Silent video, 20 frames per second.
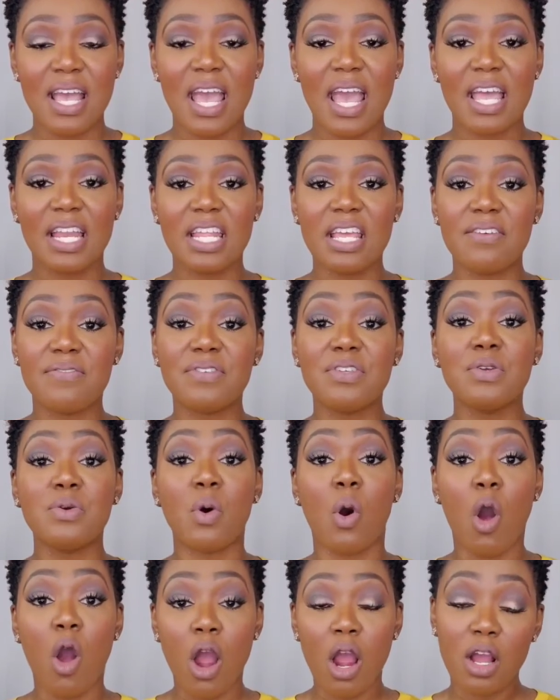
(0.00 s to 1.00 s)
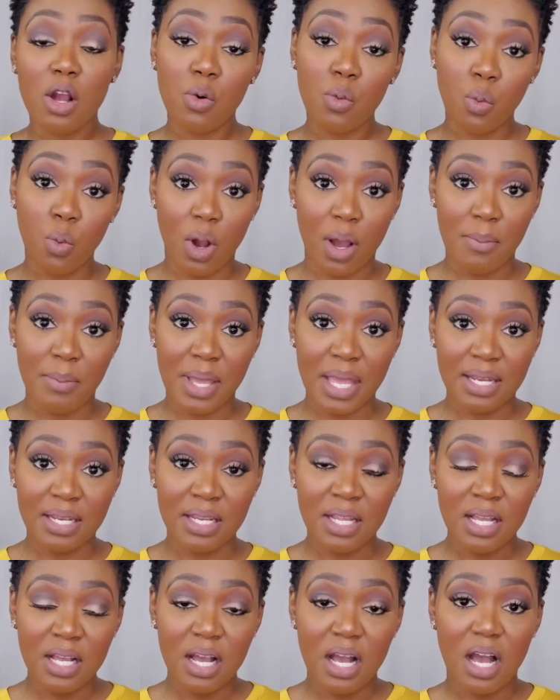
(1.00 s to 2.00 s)
And if you are a
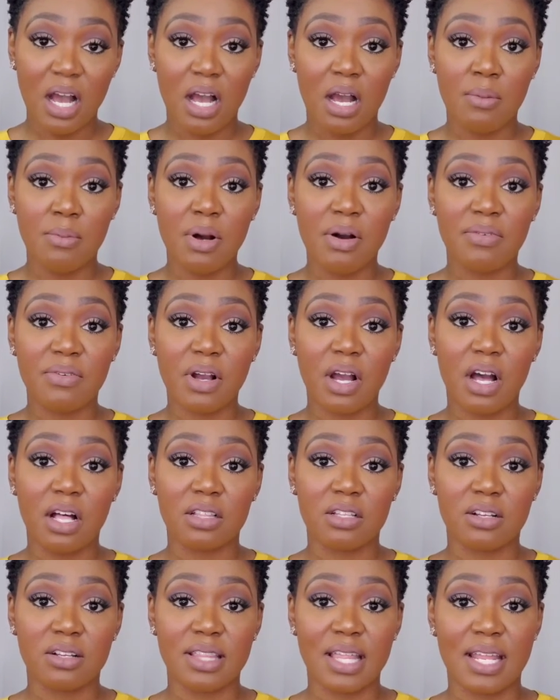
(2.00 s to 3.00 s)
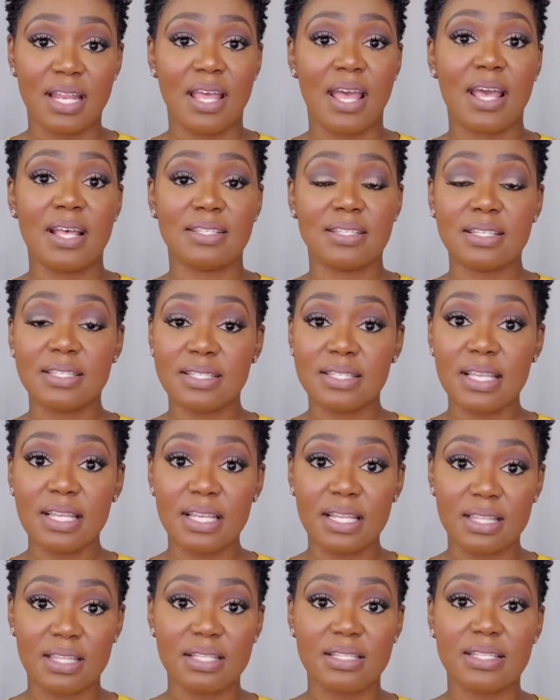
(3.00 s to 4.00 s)
woman of color that has a
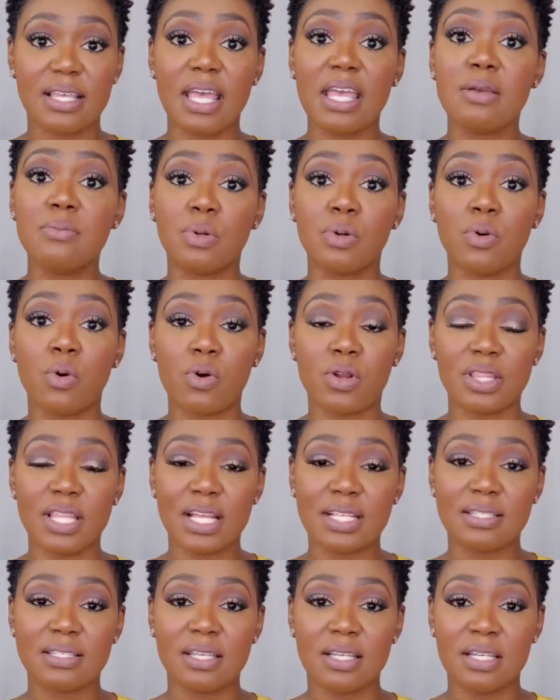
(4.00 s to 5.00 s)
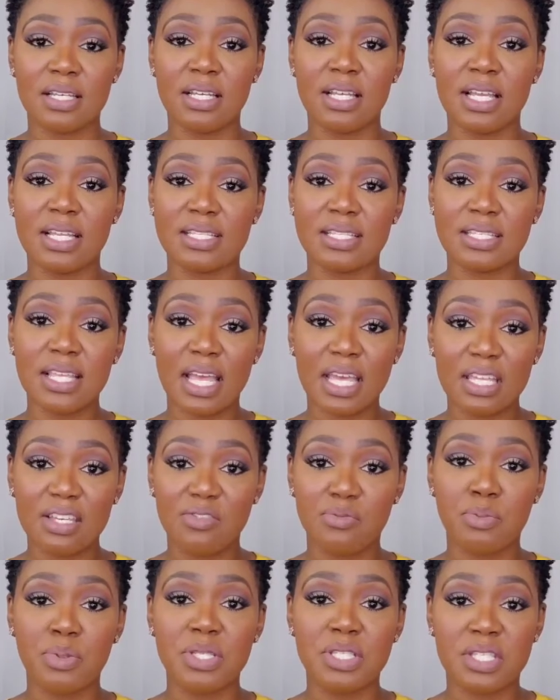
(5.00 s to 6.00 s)
seat at the table or that's in an
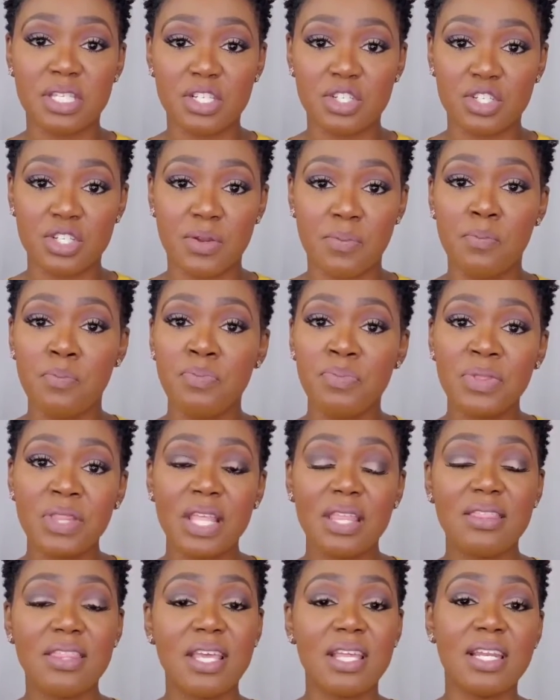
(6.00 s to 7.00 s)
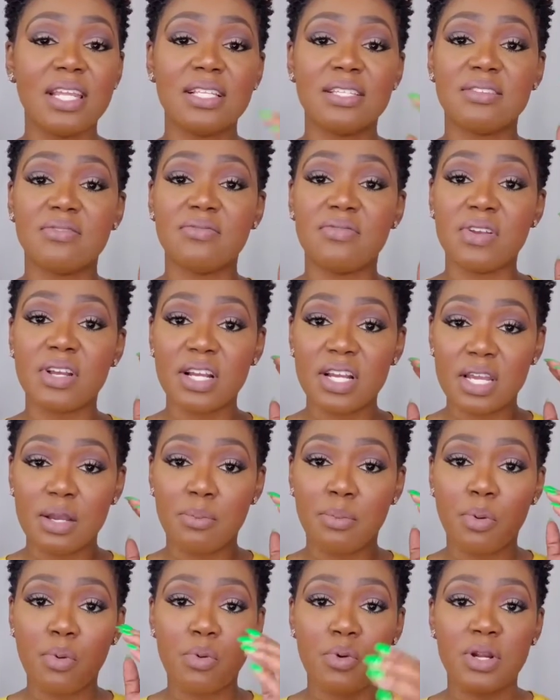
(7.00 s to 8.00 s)
executive position, then it's very
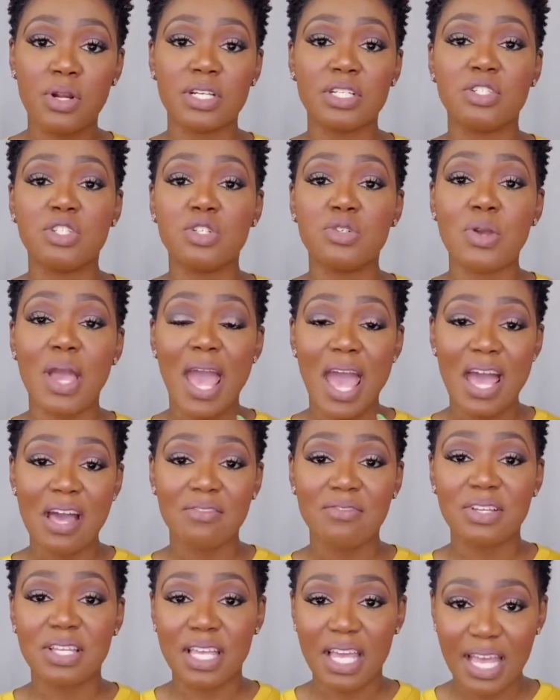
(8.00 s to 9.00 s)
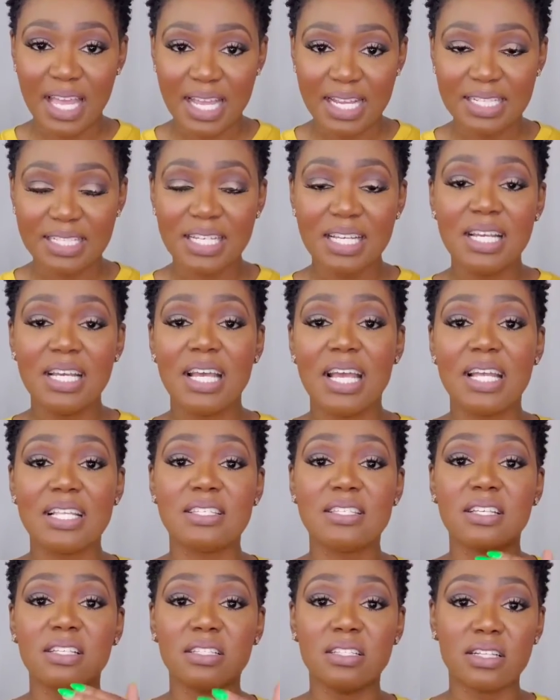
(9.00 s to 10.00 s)
important to advocate and
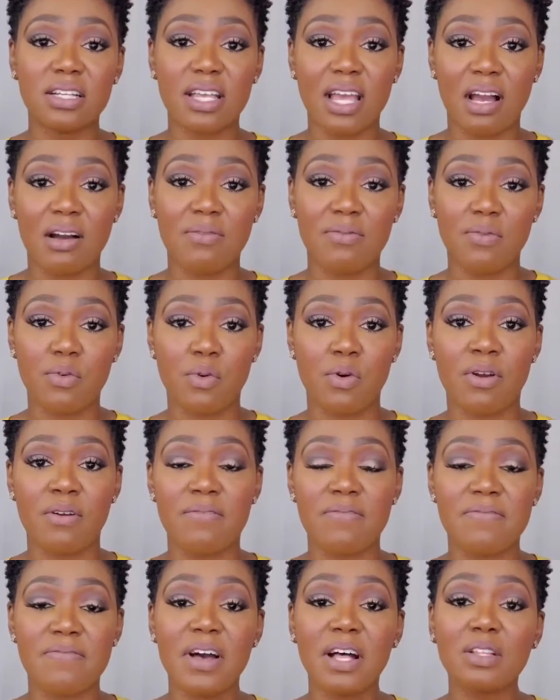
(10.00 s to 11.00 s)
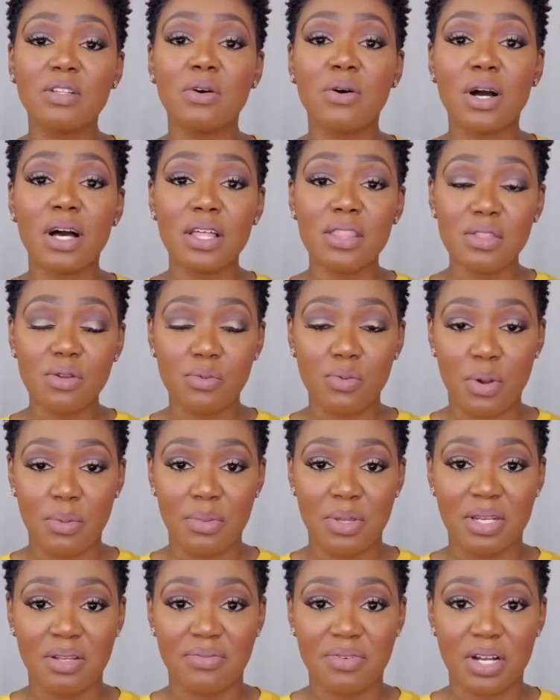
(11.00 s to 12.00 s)
to look out for fellow other
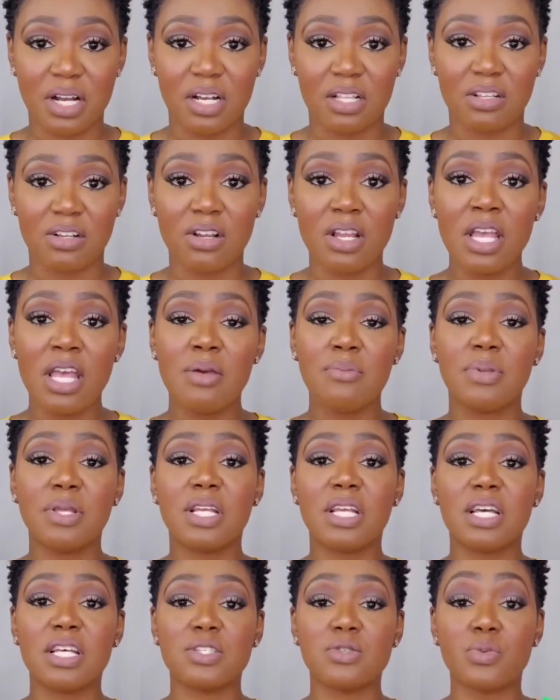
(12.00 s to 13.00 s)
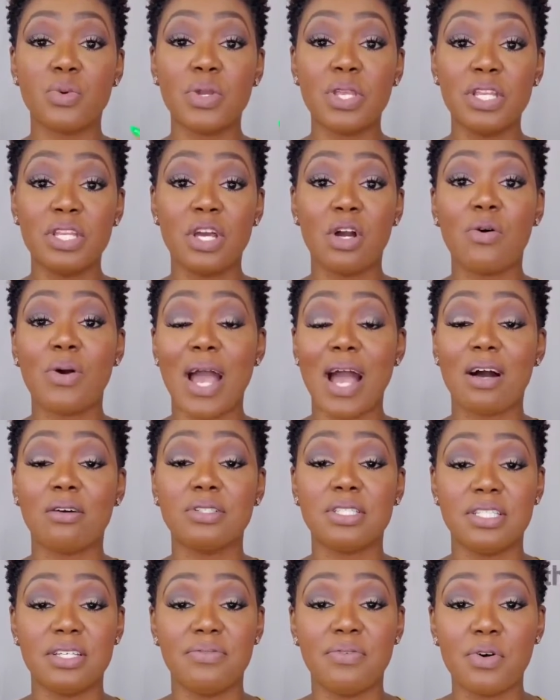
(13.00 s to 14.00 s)
women of color, because we know how
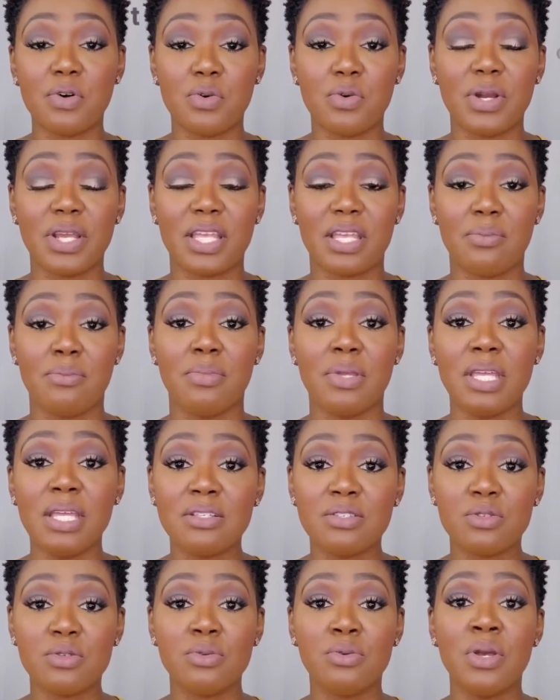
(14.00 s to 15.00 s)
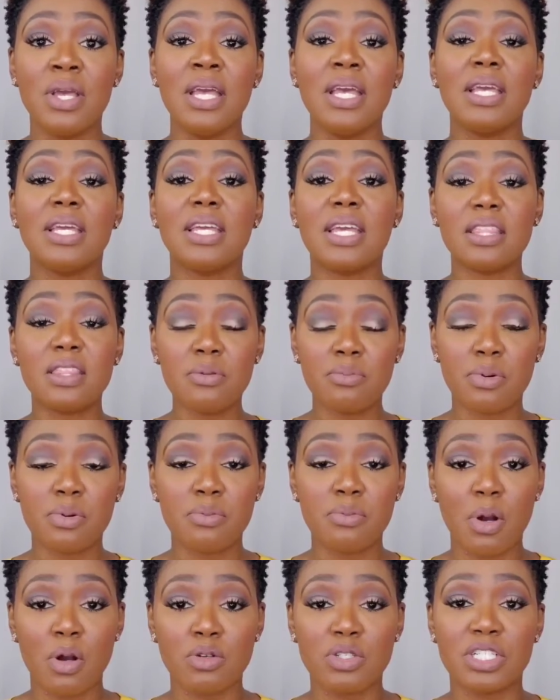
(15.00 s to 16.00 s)
difficult it can be to get the
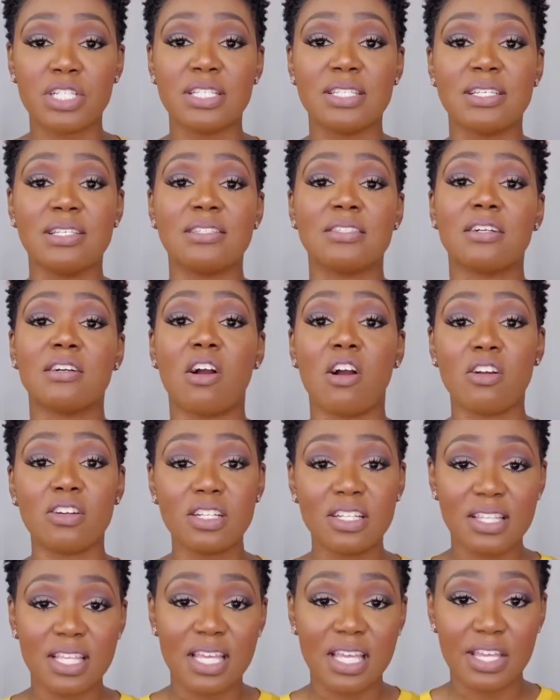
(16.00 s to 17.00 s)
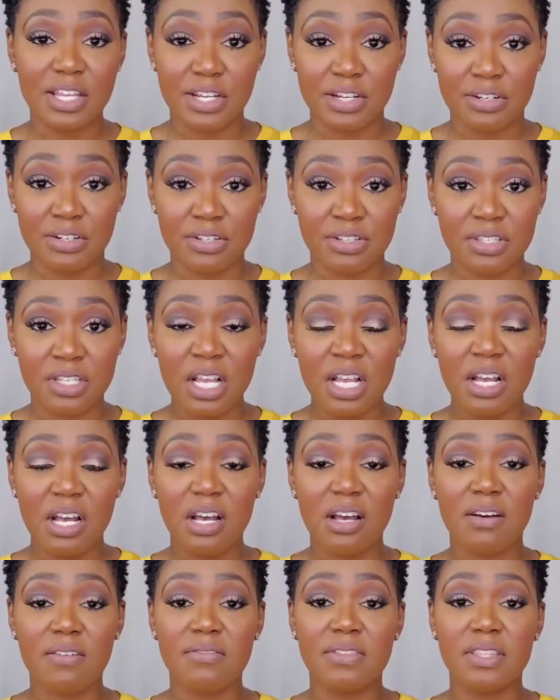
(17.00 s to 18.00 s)
promotions and to garner the ears
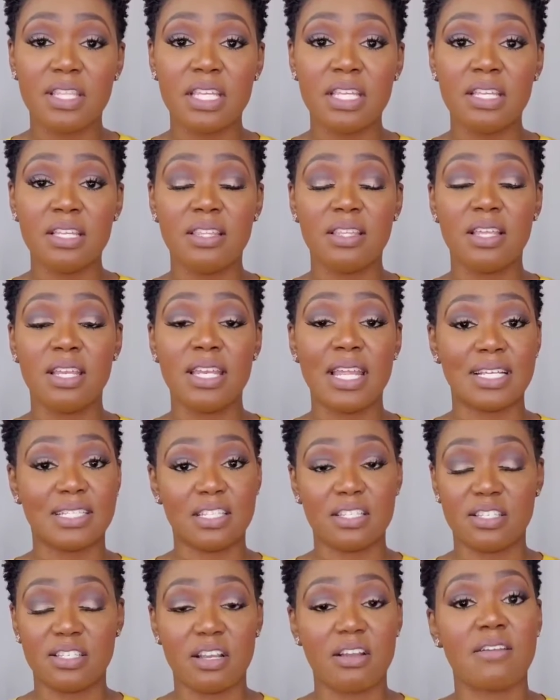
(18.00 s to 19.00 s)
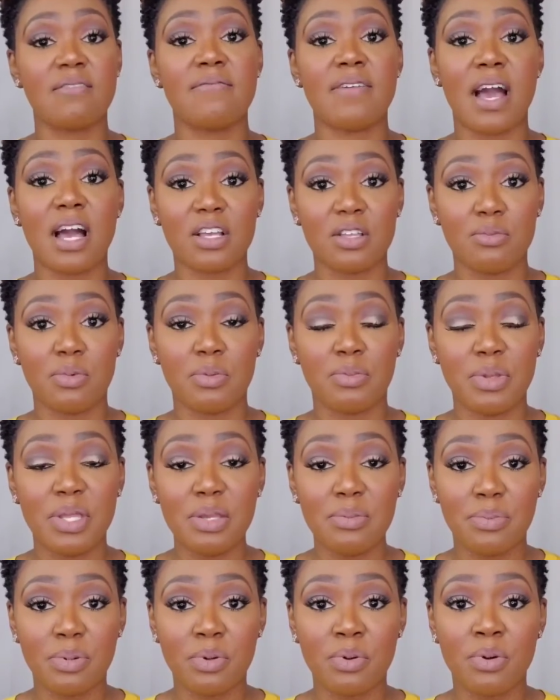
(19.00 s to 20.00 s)
of the necessary, valuable
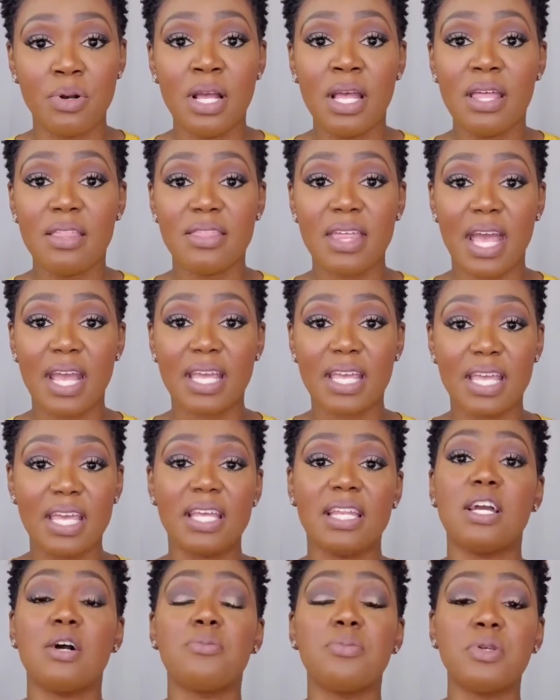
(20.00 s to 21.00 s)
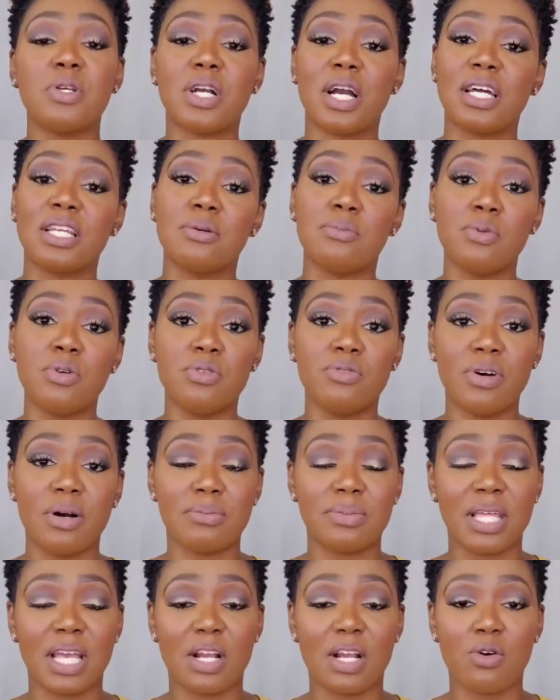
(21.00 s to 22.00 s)
people that can help you kind of move
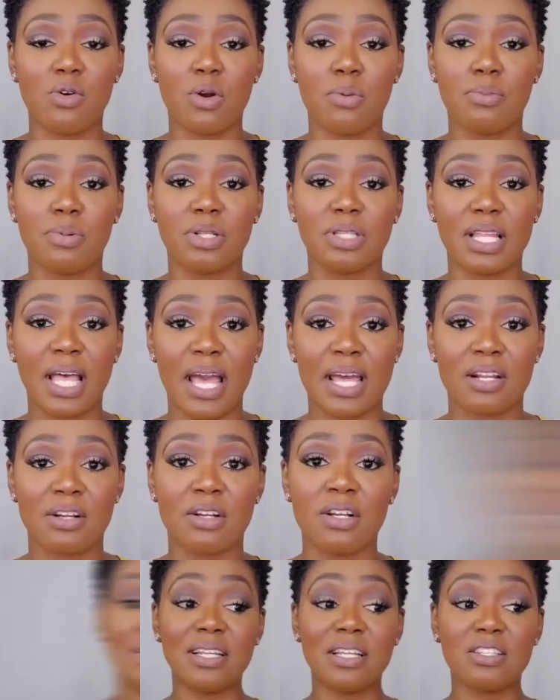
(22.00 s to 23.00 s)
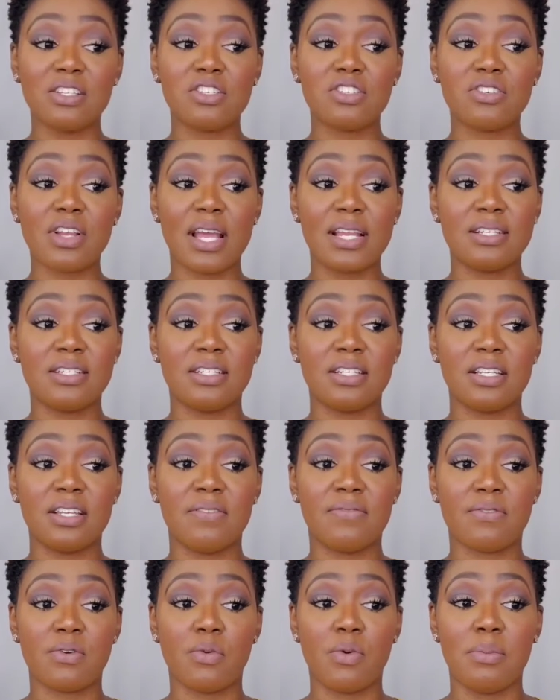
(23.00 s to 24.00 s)
up that corporate ladder. Another strategy
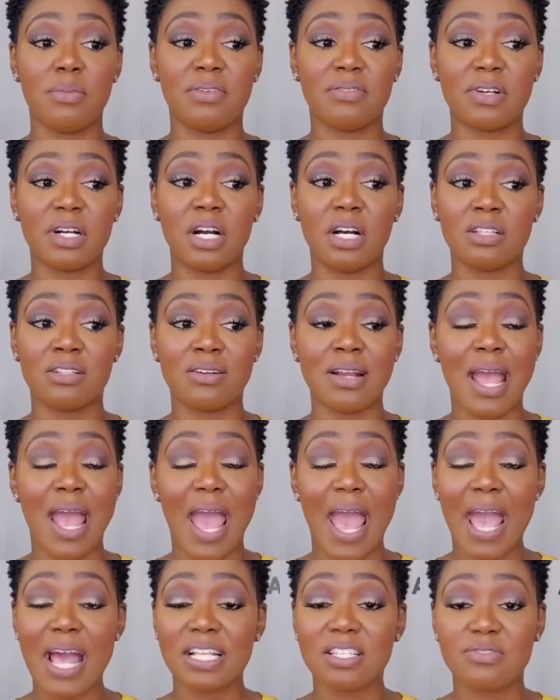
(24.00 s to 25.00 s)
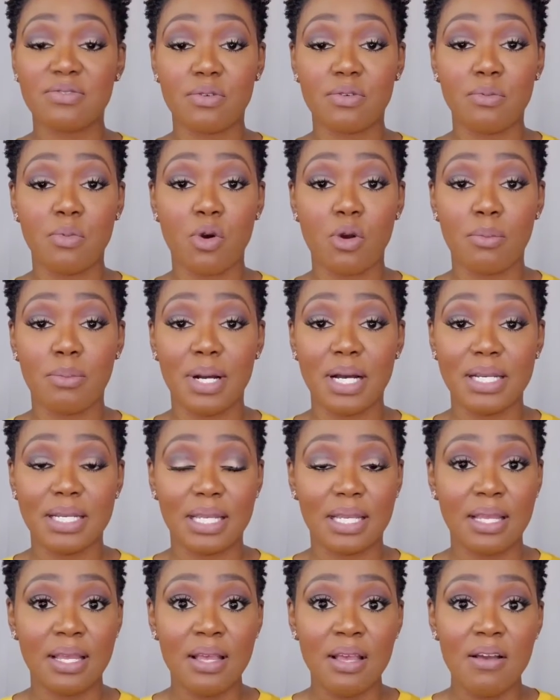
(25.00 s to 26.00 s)
for women of color, ask for more
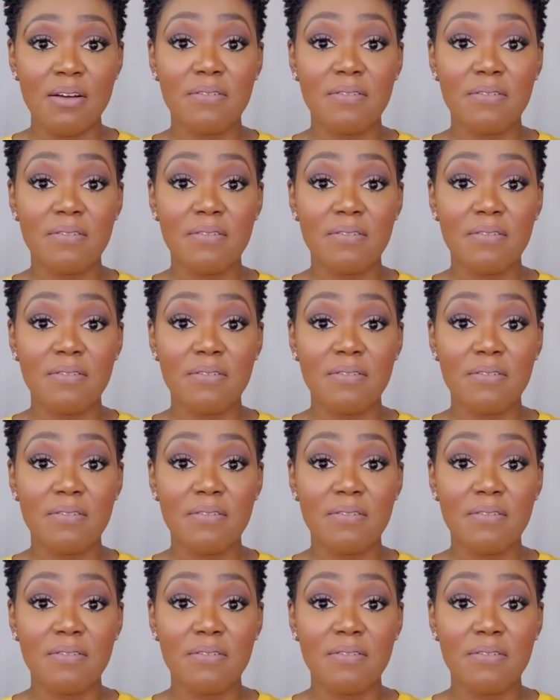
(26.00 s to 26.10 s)
money.